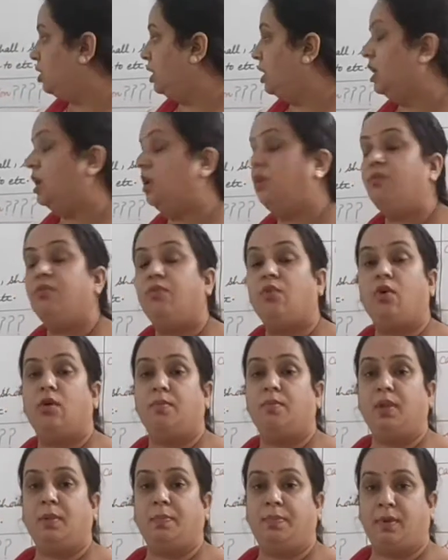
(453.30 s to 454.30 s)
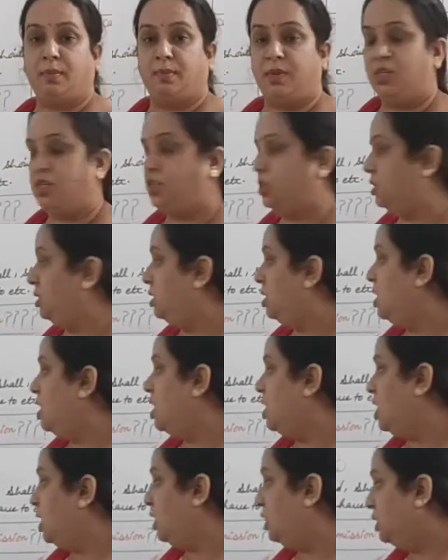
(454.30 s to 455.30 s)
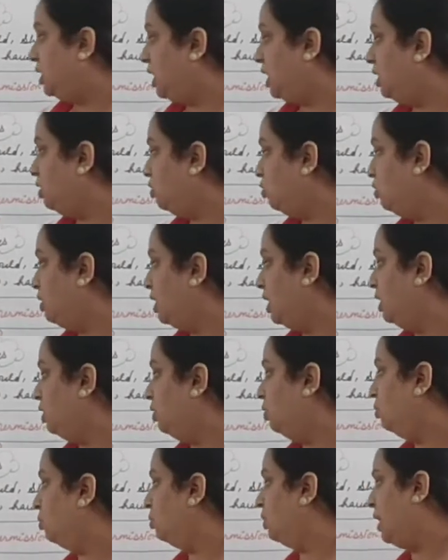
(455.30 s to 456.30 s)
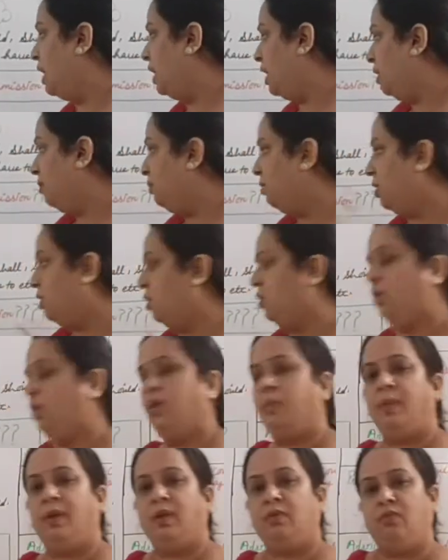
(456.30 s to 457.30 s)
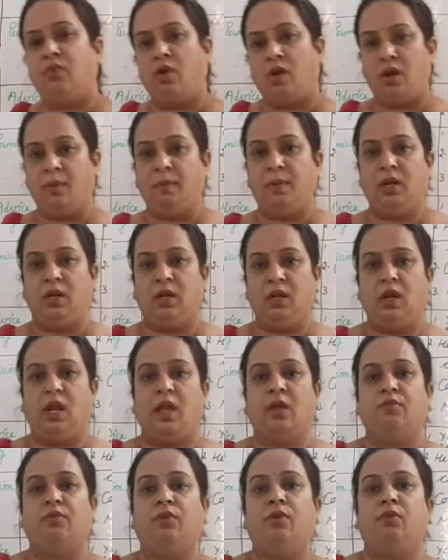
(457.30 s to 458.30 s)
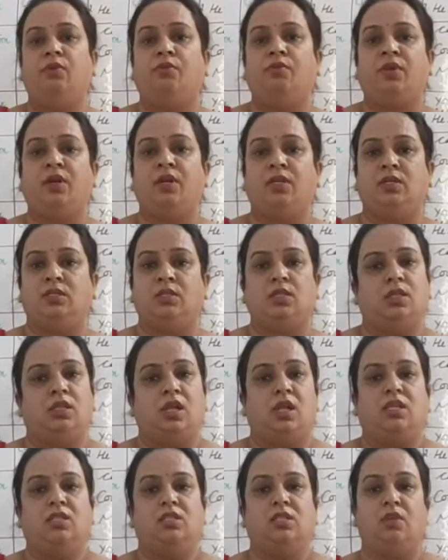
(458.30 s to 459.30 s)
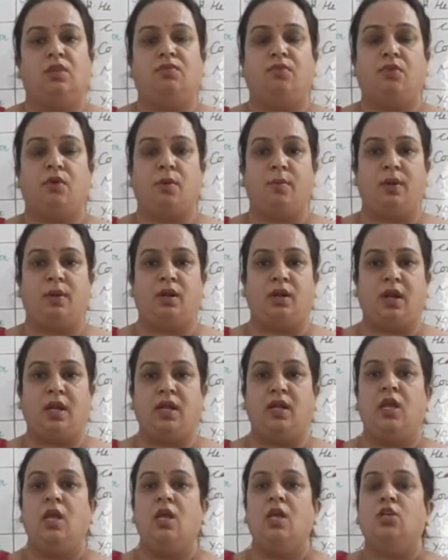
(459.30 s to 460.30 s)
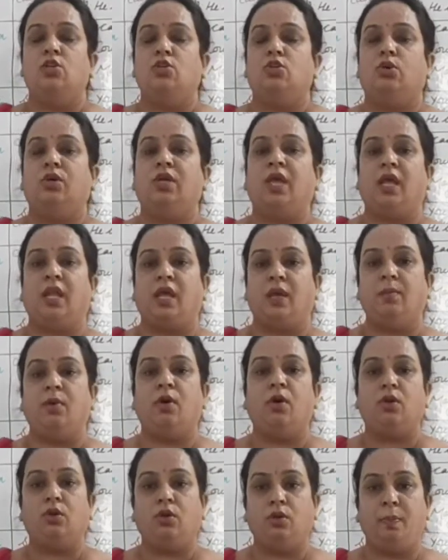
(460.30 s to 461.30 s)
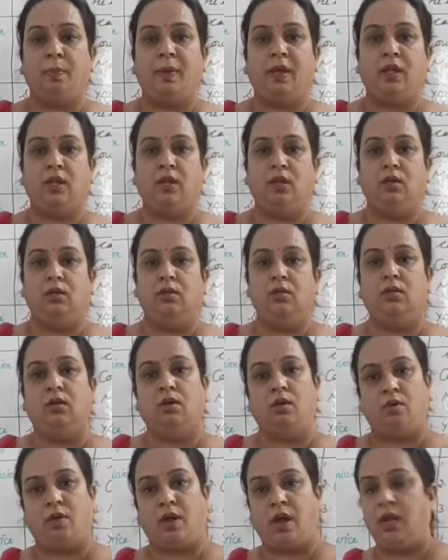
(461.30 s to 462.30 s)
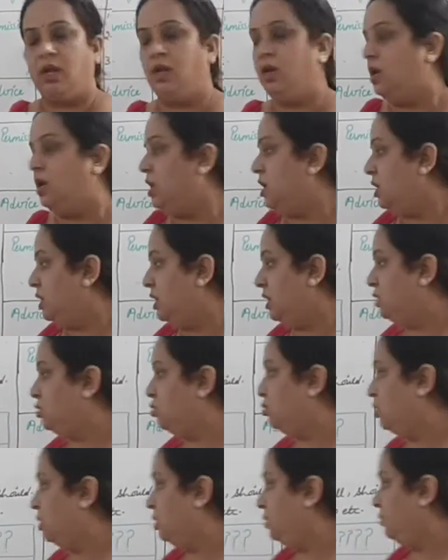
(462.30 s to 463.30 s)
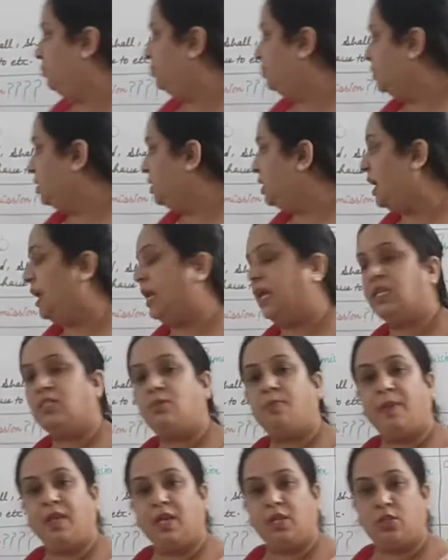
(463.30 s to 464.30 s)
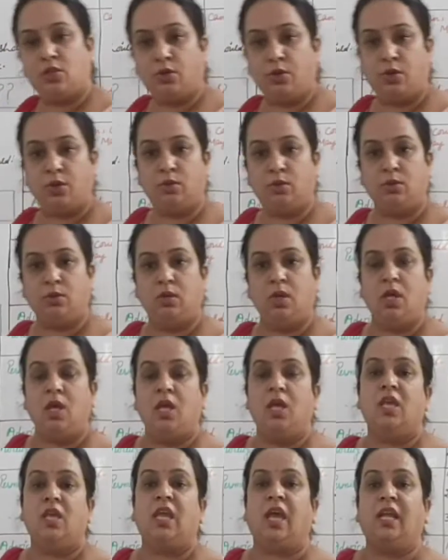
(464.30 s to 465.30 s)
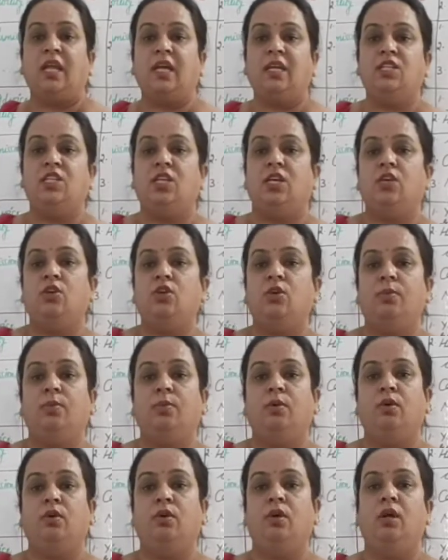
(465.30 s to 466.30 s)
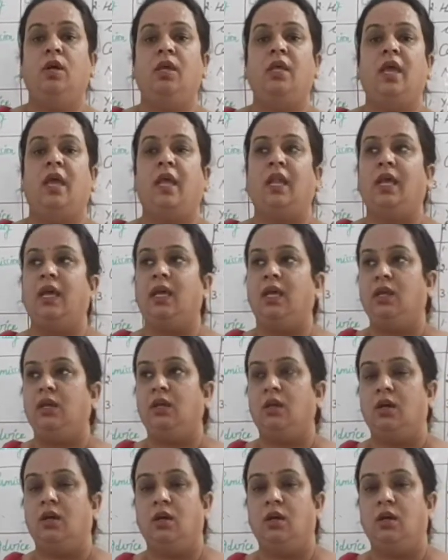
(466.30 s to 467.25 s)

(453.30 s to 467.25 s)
informal permission, then you can do, can I borrow your pen for a minute, like for a friends, that is informal, right? So can I borrow your pen, right? Next one, can I speak to you? Can I take your book? Can I